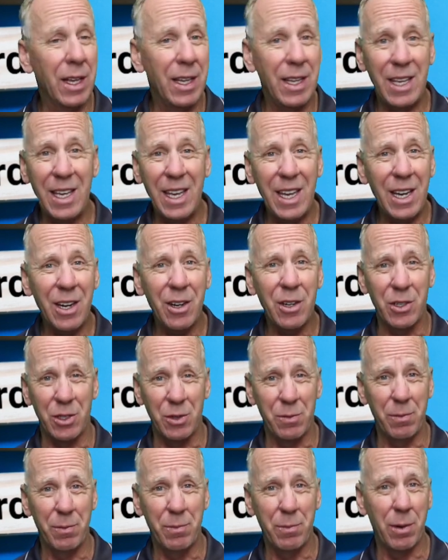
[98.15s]

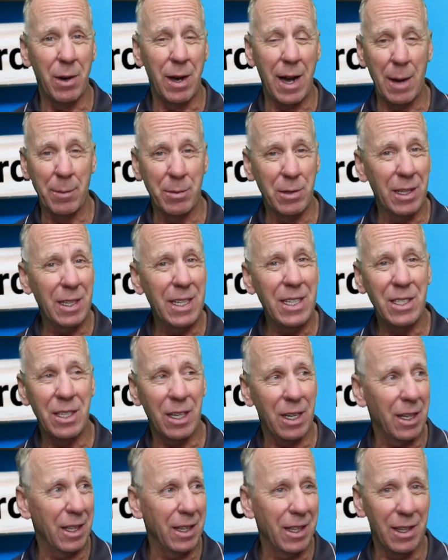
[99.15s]
years, perhaps, at least,
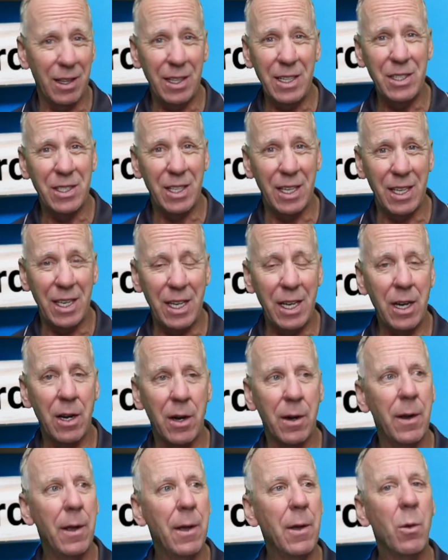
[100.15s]
at least a
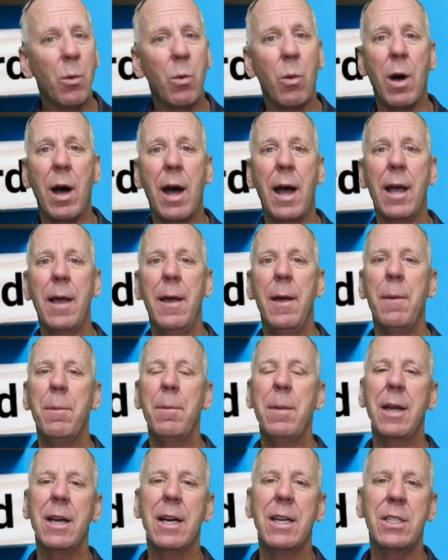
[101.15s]
year. Why?
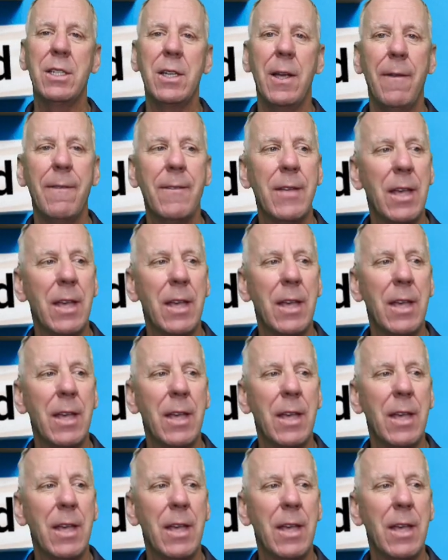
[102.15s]
Because